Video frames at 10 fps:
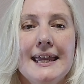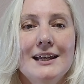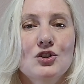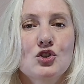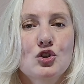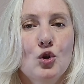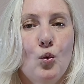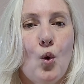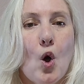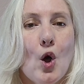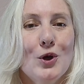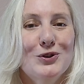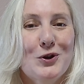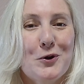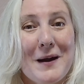each
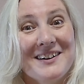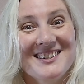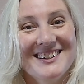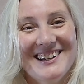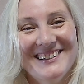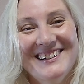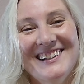word correctly.